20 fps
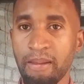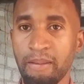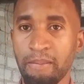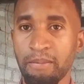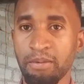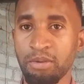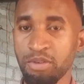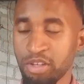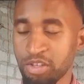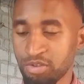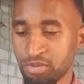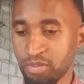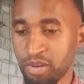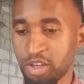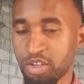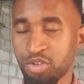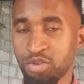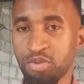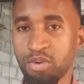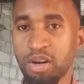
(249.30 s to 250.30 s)
you need to
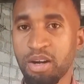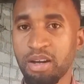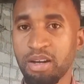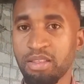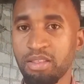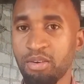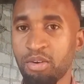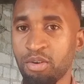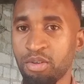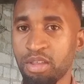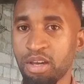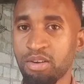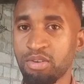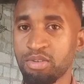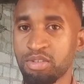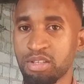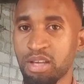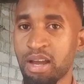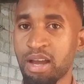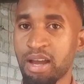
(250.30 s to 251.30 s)
make sure all
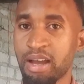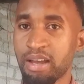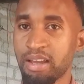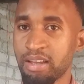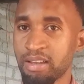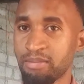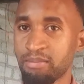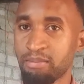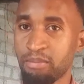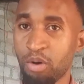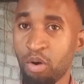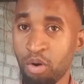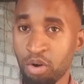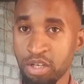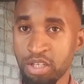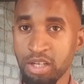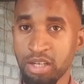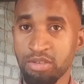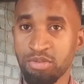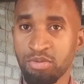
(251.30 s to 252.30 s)
those are in
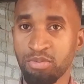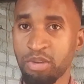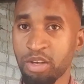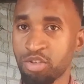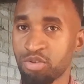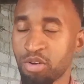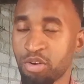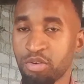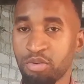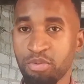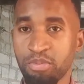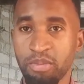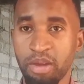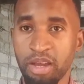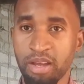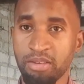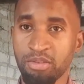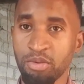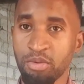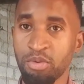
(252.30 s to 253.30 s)
order to make sure you
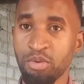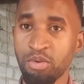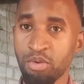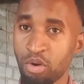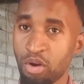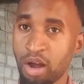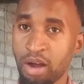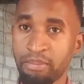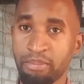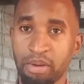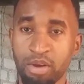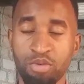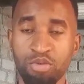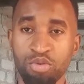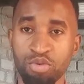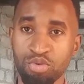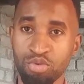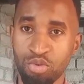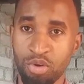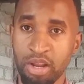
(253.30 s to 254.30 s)
grow up a
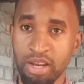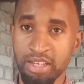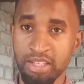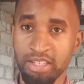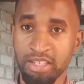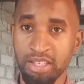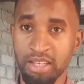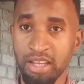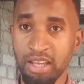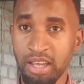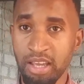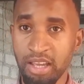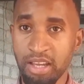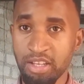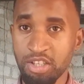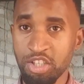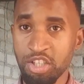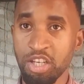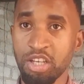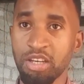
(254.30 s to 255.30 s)
good quality
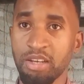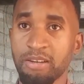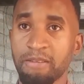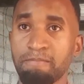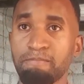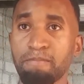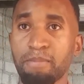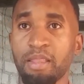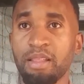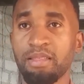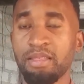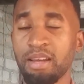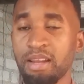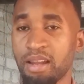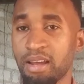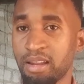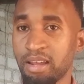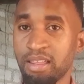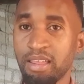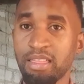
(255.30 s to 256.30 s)
chicken. Then
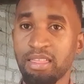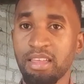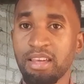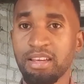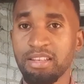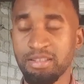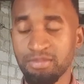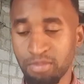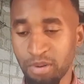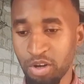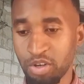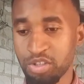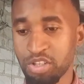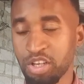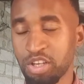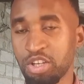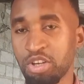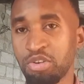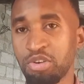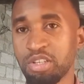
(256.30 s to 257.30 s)
another thing is
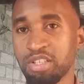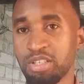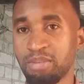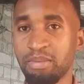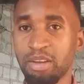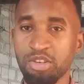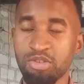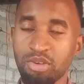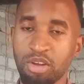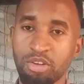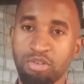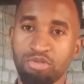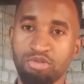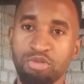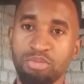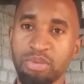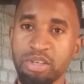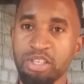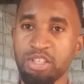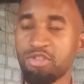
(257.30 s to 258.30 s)
biosecurity. Make sure your
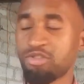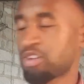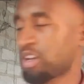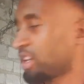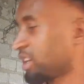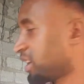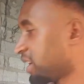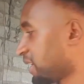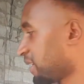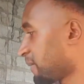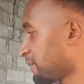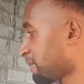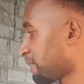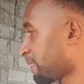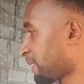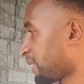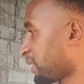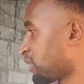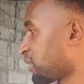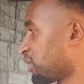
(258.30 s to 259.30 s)
room is clean,
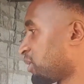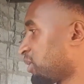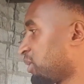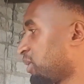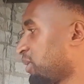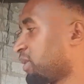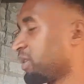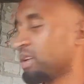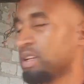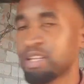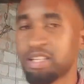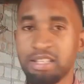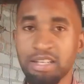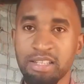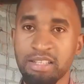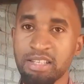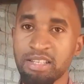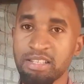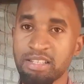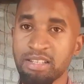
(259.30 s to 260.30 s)
your litter
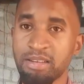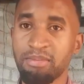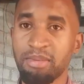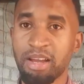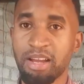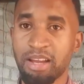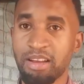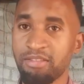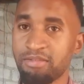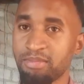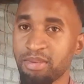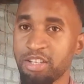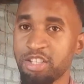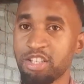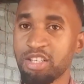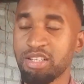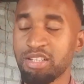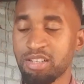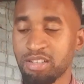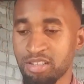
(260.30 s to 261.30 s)
system, like I've
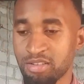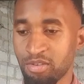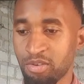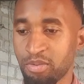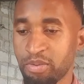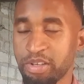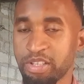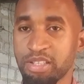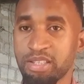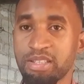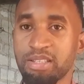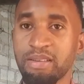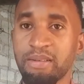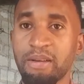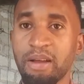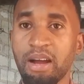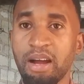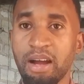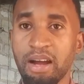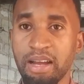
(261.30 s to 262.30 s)
mentioned, it's always
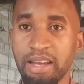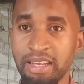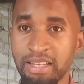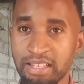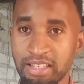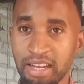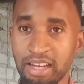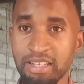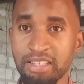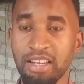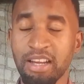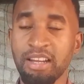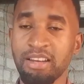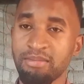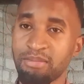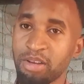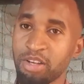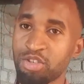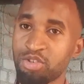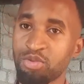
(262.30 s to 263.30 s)
intact,
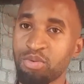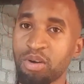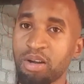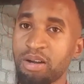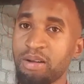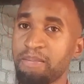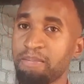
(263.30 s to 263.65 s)
and make sure